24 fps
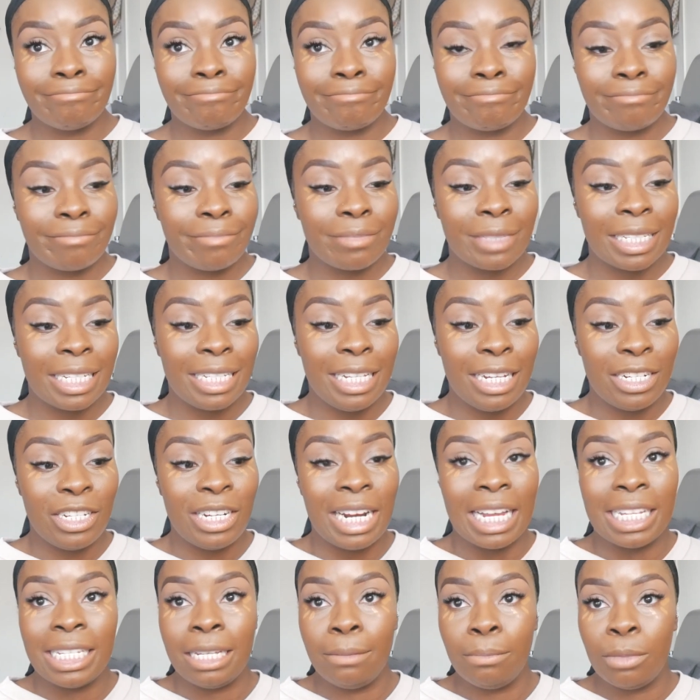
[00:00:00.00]
It's
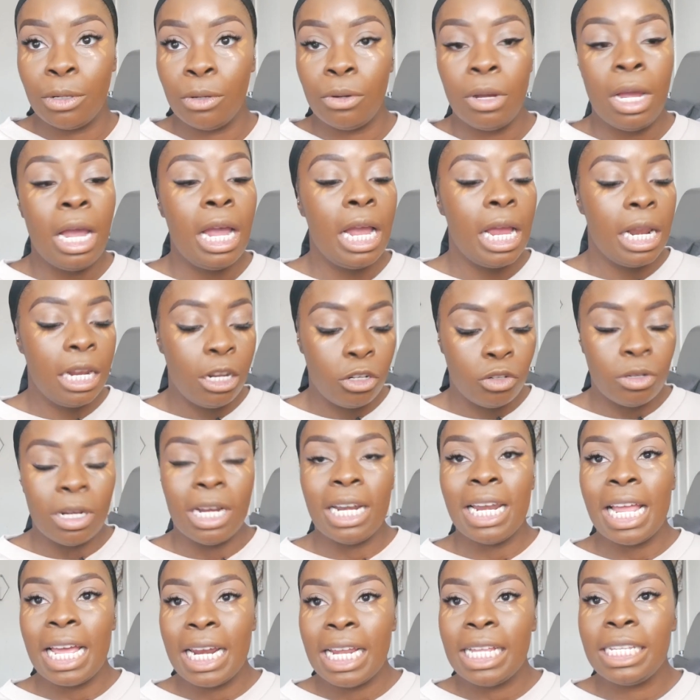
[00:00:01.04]
literally that simple.
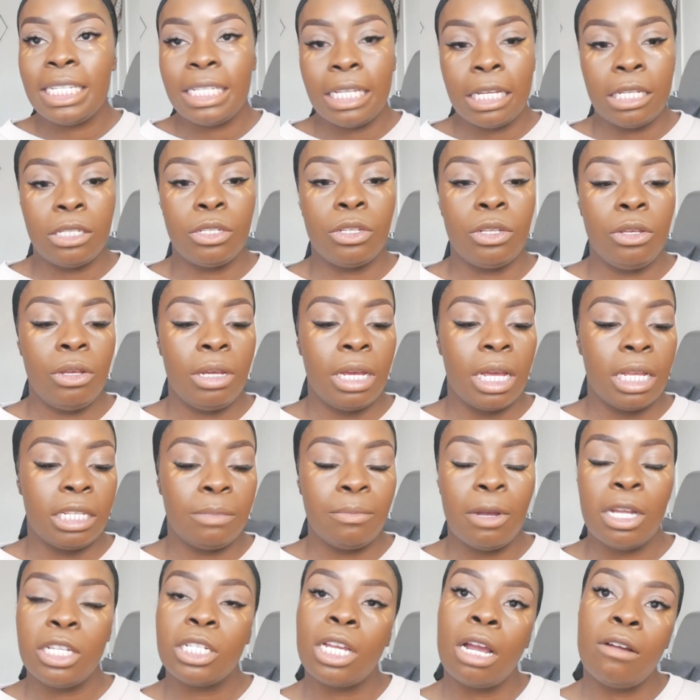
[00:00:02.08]
Literally let it sit so you get
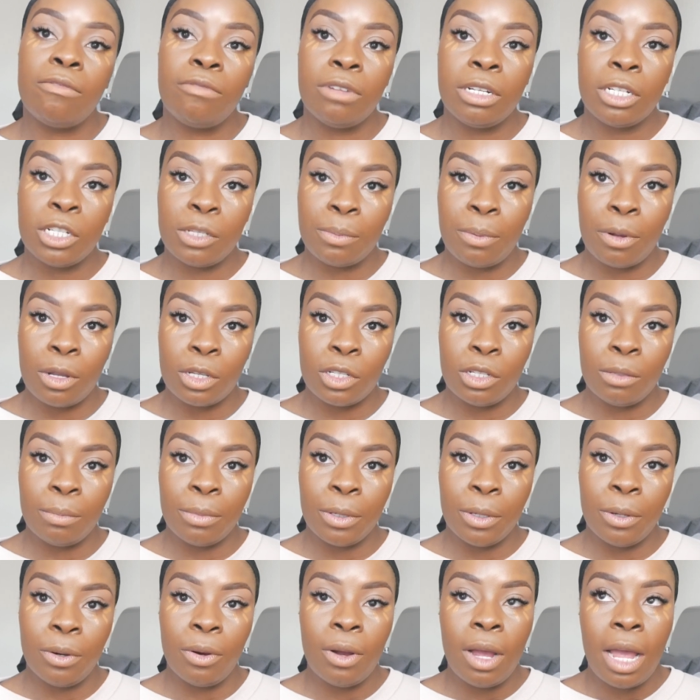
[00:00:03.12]
as much coverage as
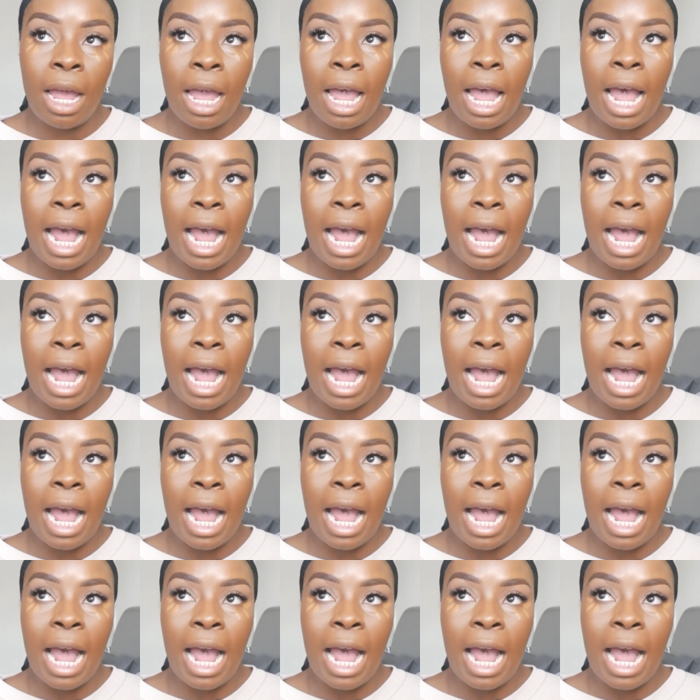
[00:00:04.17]
possible,